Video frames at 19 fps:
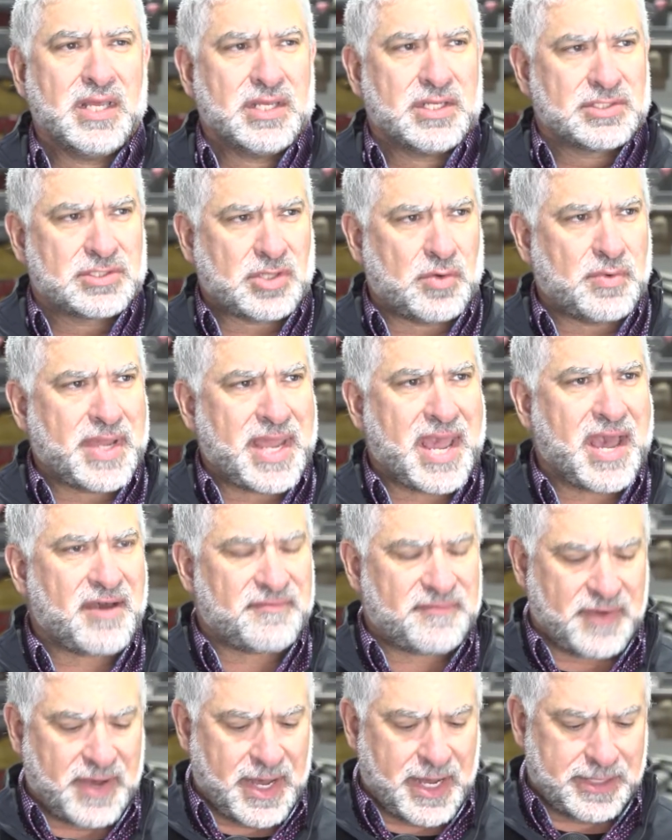So we
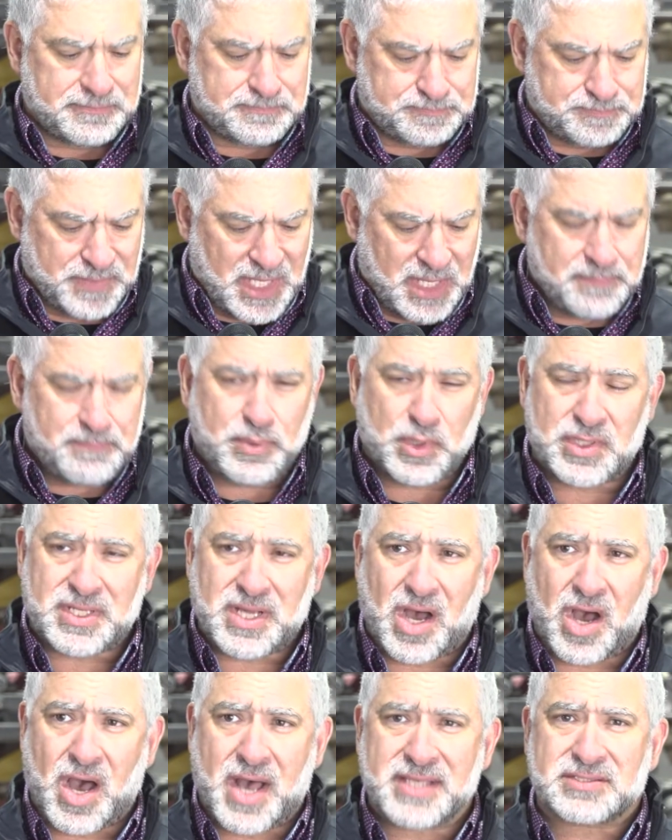have uh, input
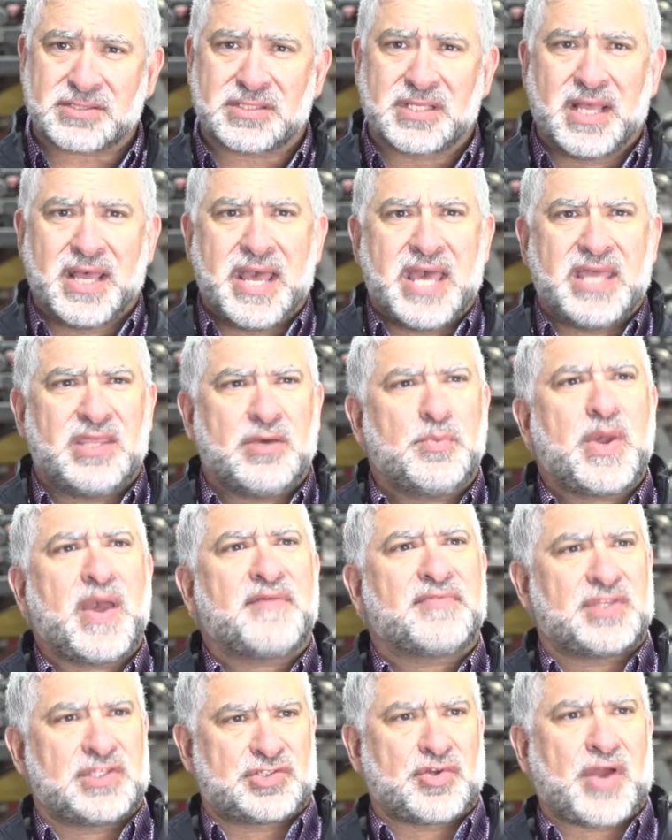costs, and then we
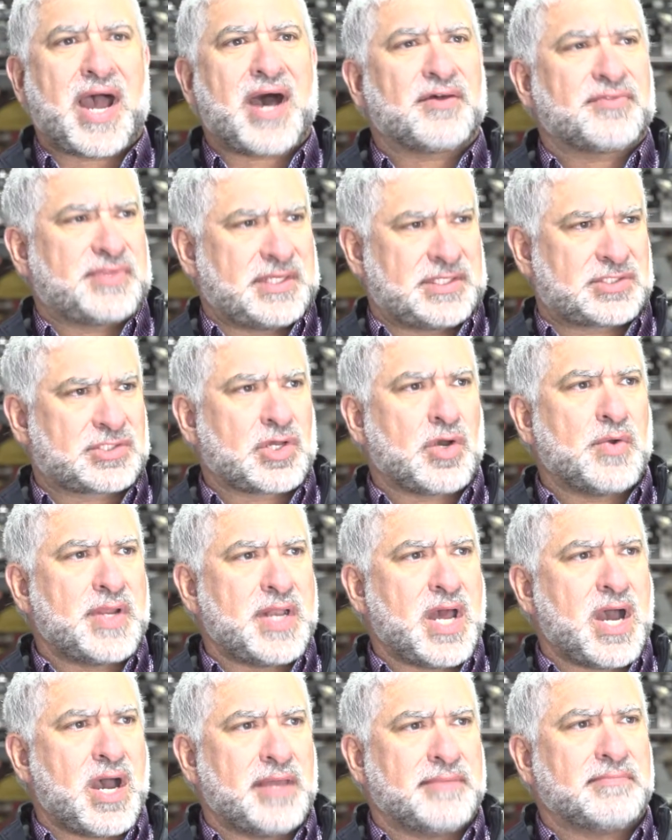have the drought that's going
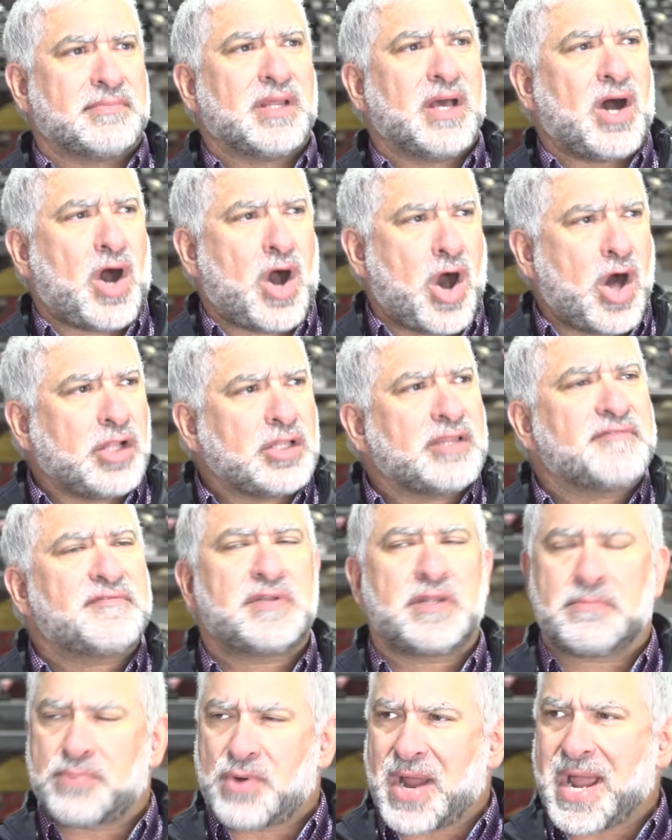on. All of
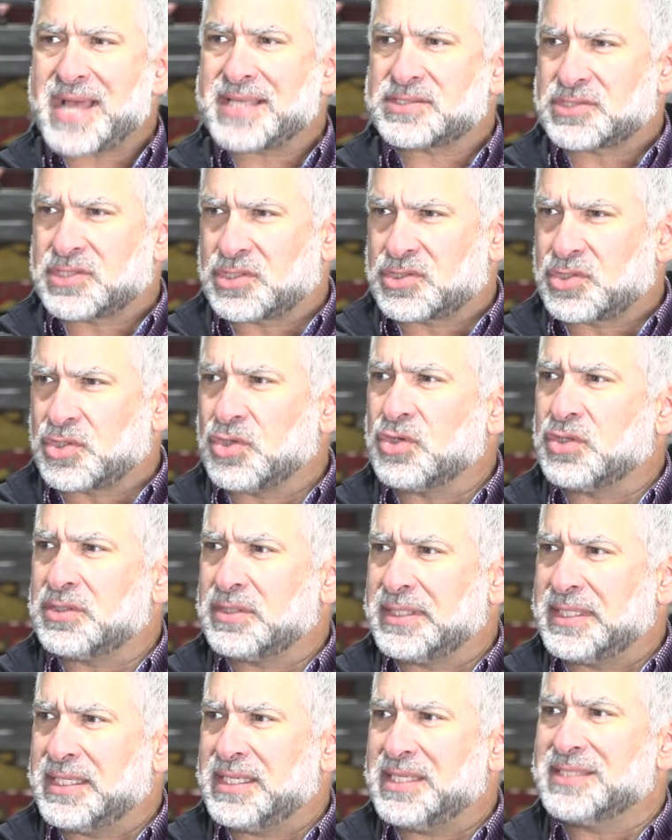Nebraska
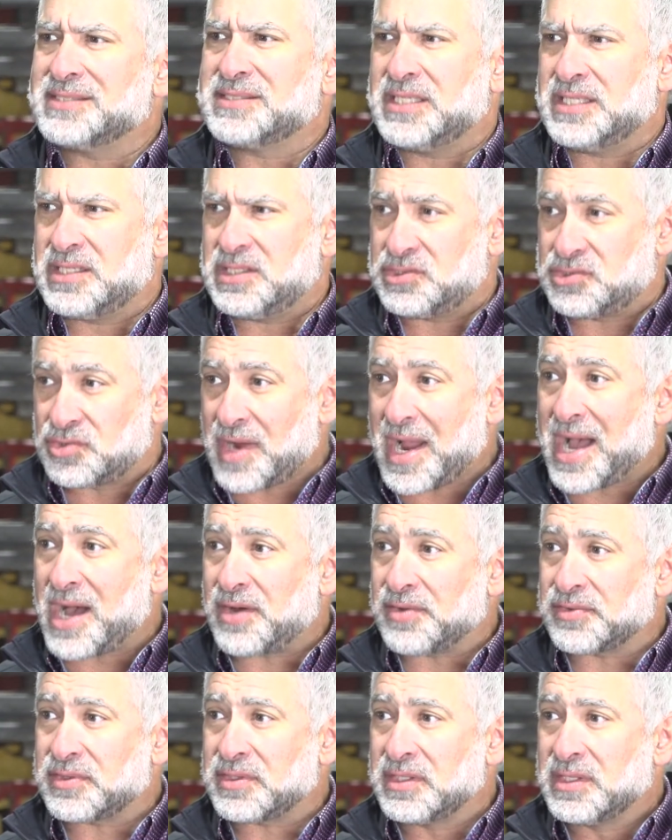currently is in a drought.